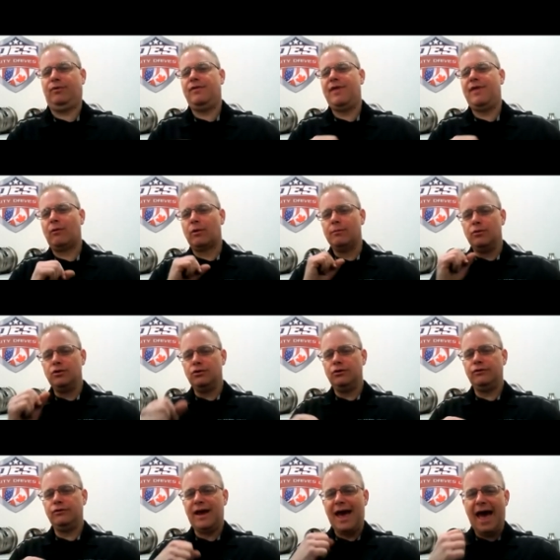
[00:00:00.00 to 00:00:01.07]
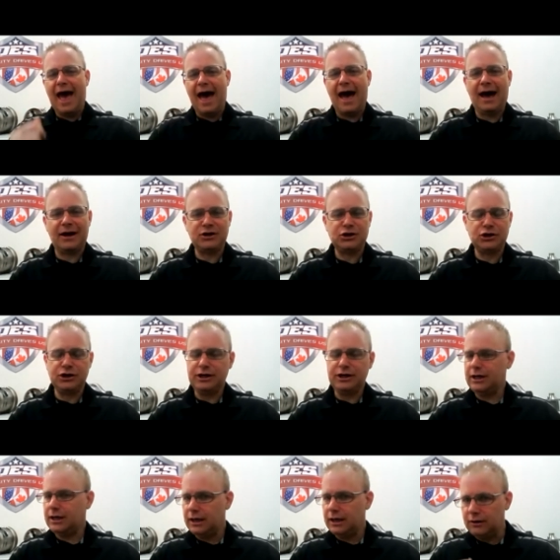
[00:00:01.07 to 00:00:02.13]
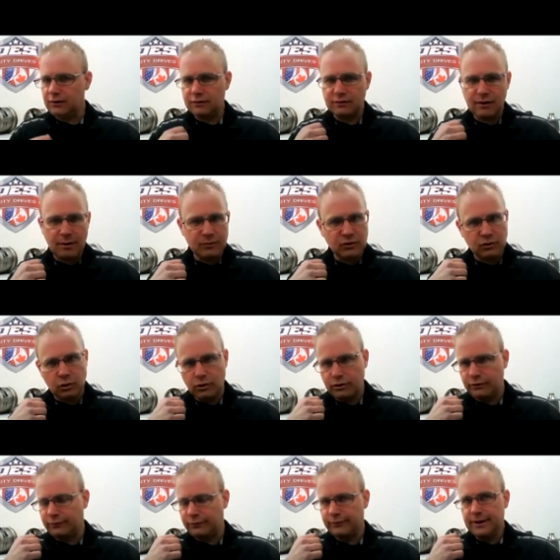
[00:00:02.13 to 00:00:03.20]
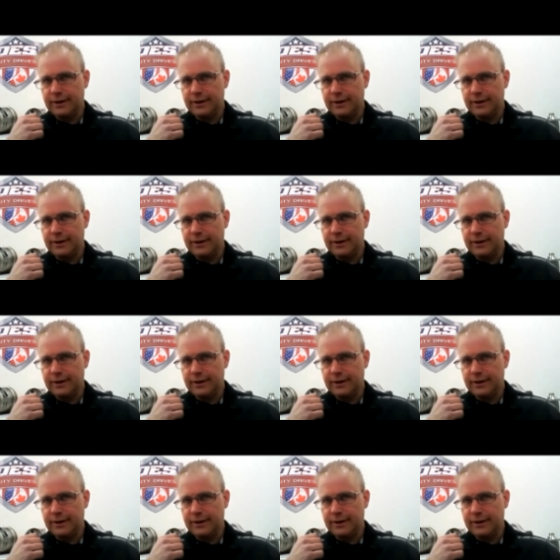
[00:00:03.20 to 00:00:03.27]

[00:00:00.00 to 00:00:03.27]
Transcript: that removed ash in some sort of